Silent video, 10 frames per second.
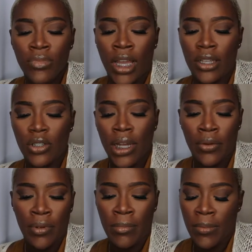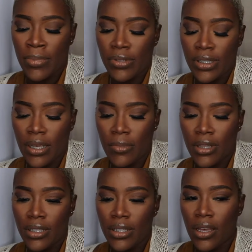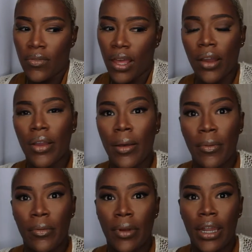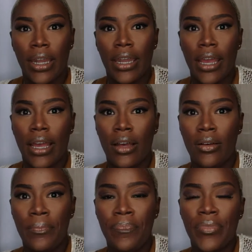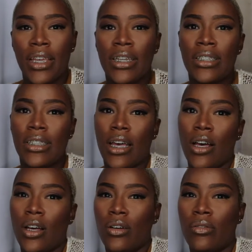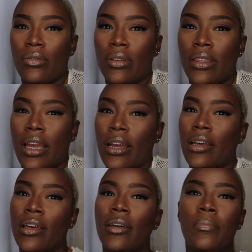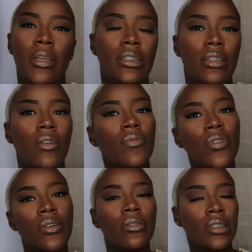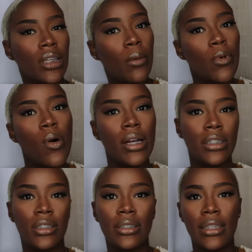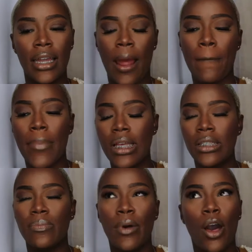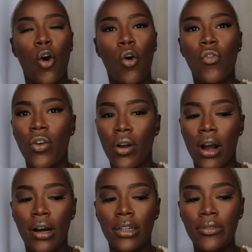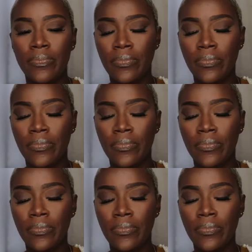i tried to remember some of the stuff and hurry up and write it down so there could be some some questions that i missed but overall